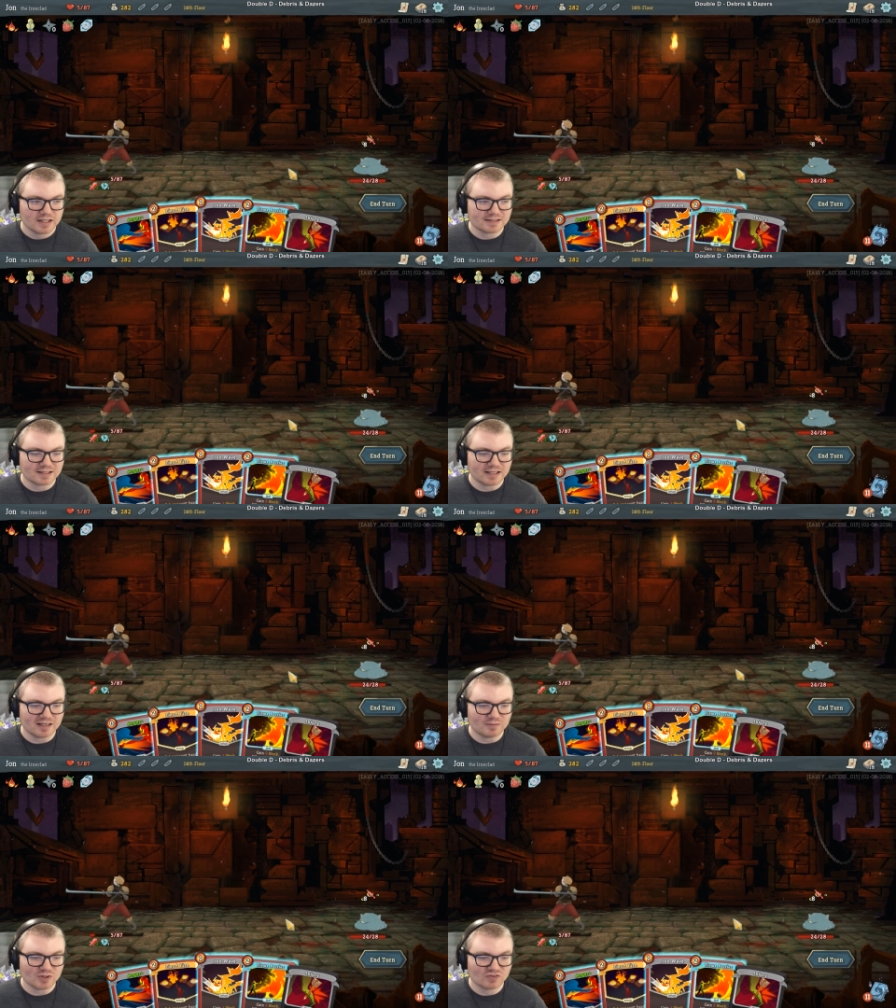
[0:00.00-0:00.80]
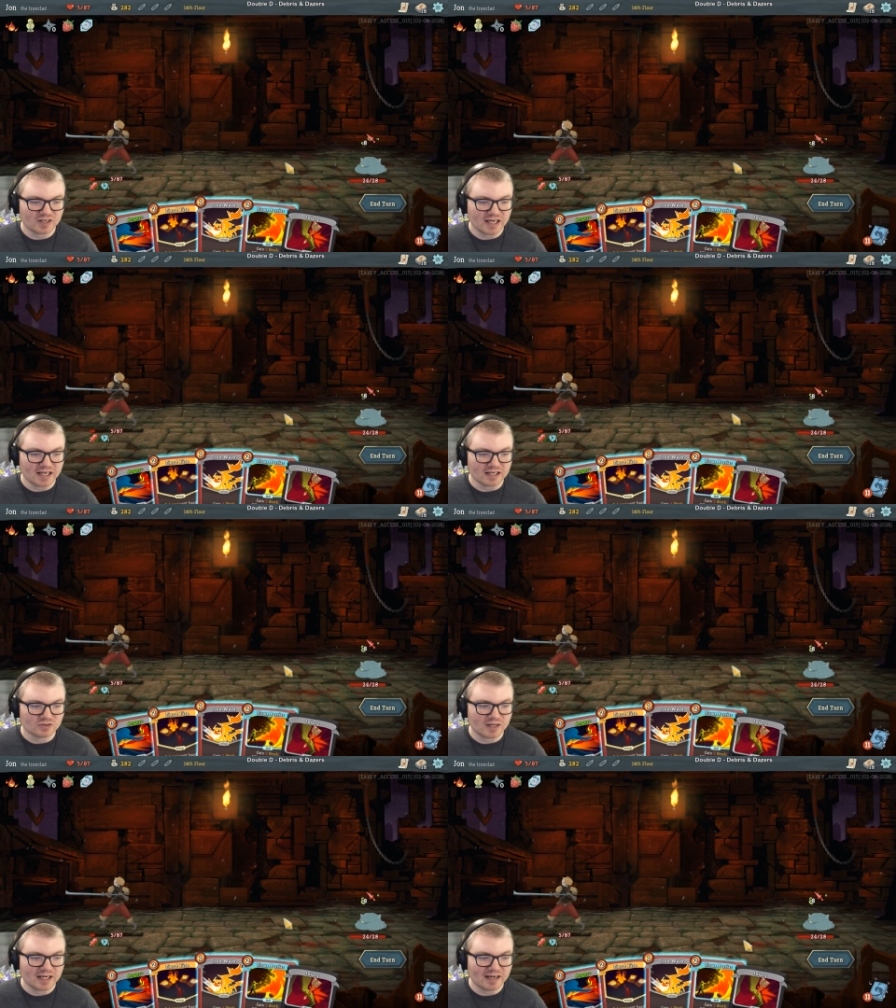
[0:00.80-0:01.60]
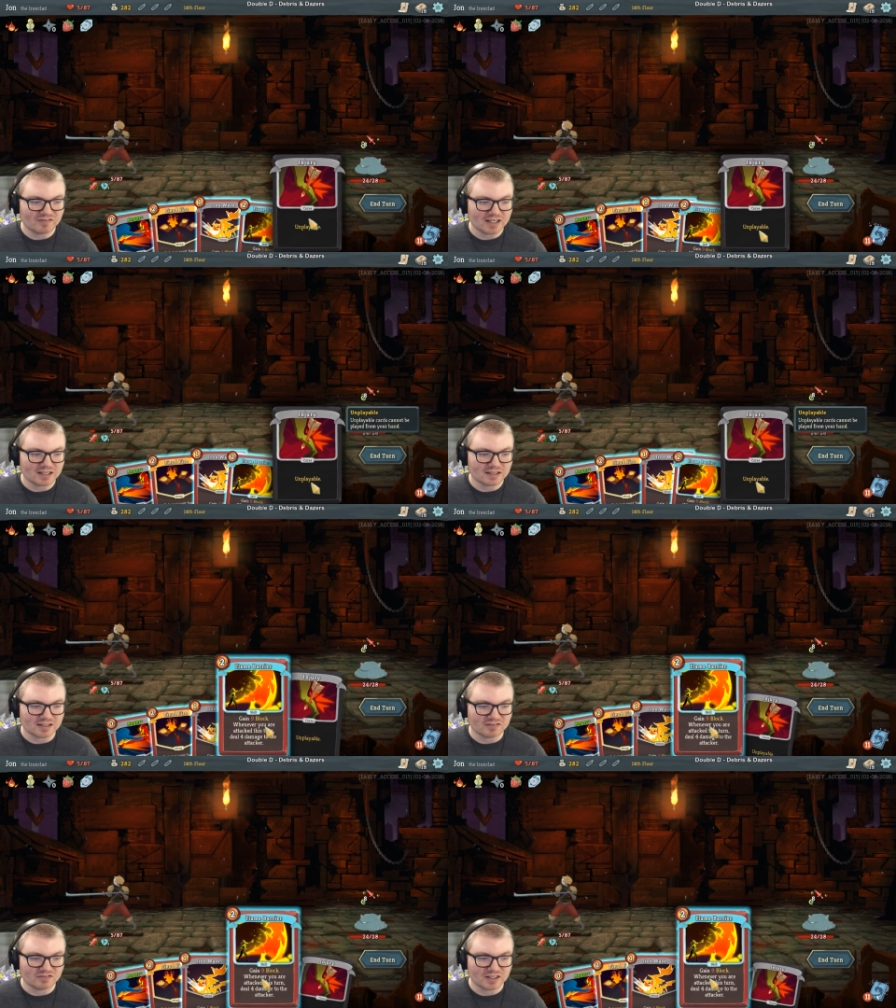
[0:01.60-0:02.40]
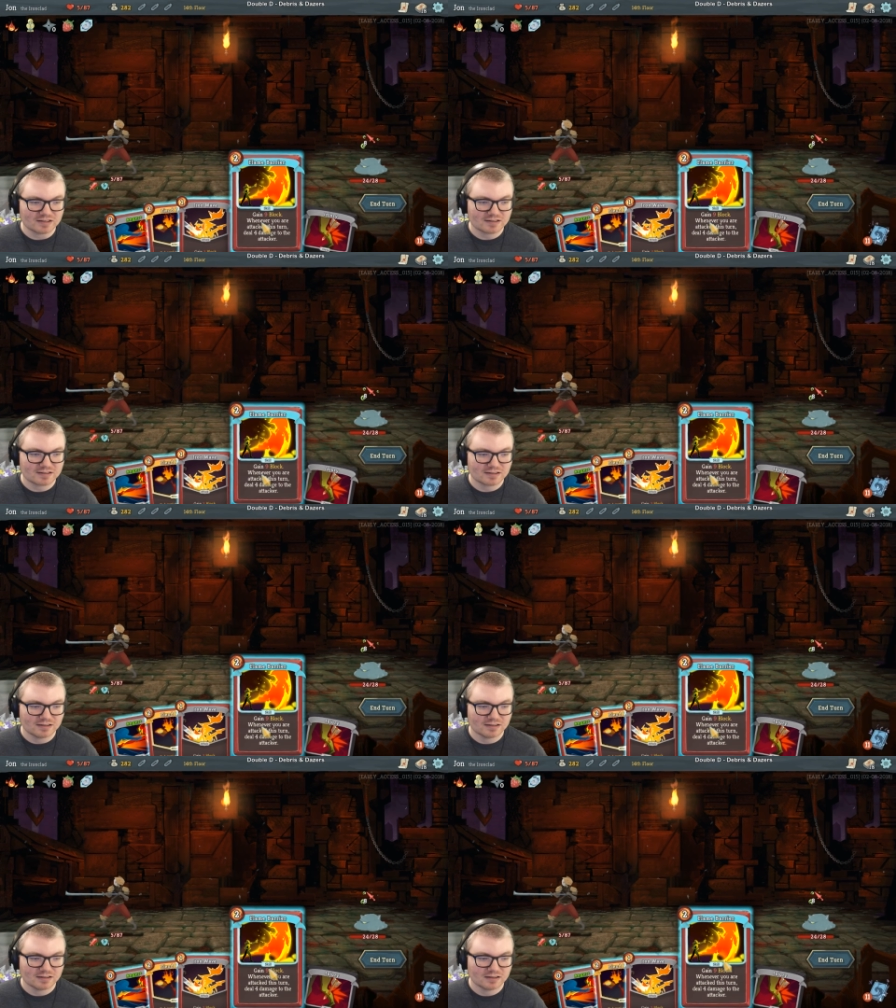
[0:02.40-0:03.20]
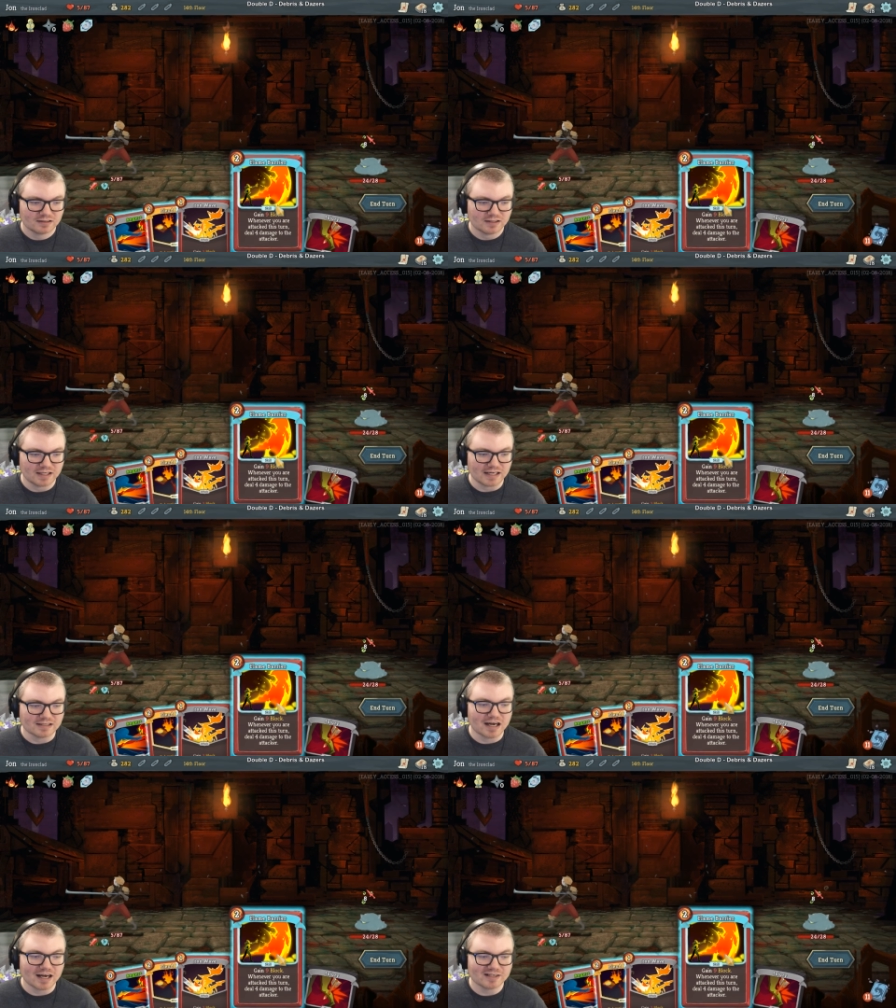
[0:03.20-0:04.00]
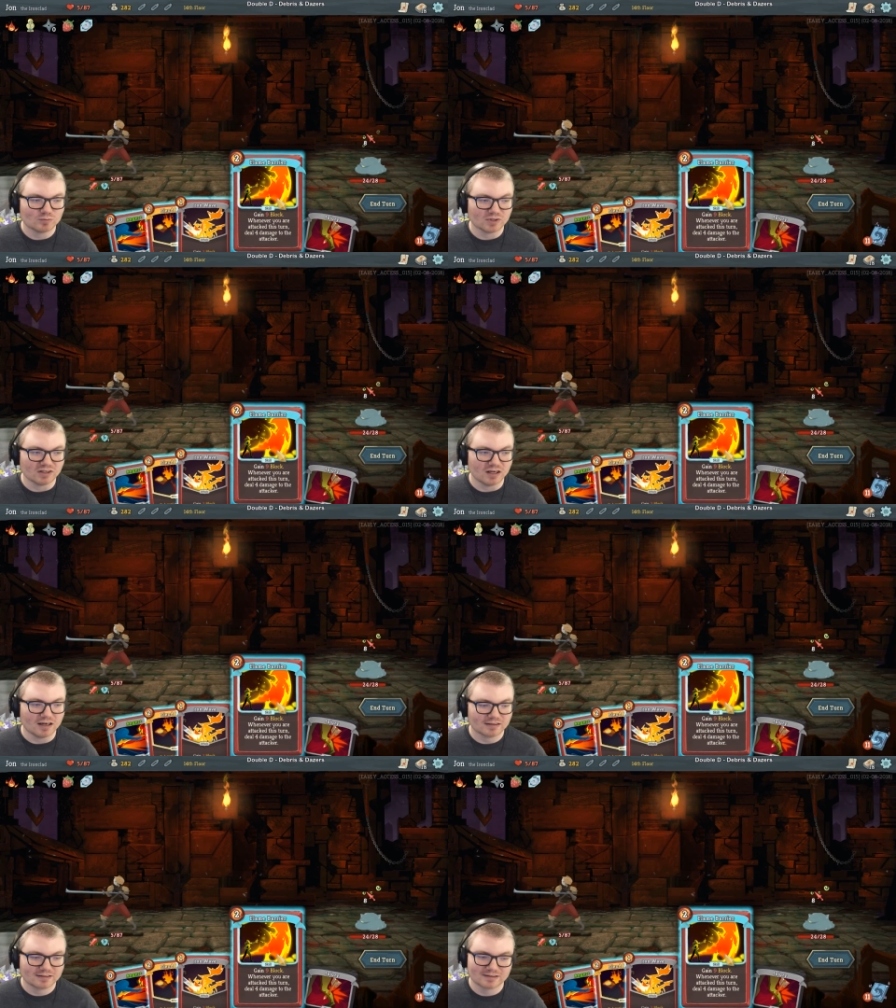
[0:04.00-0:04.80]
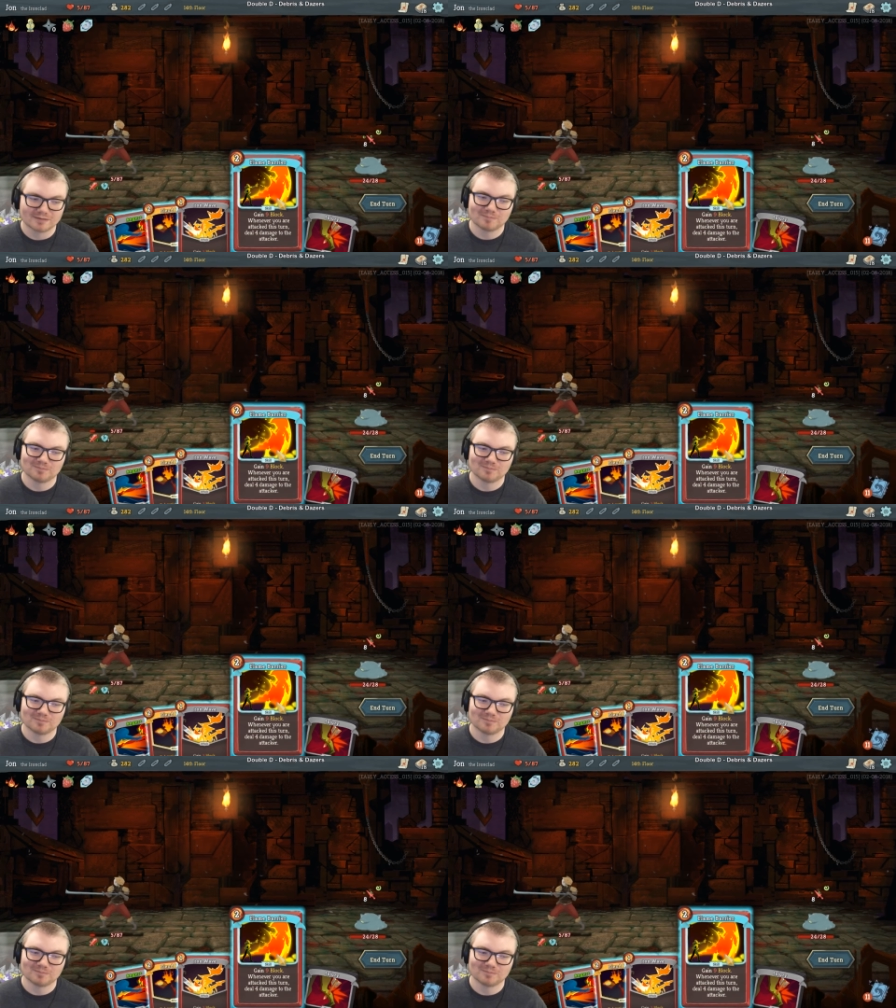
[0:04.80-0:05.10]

He's going to hit me for 8. Do I have any defense? Gain 9 block.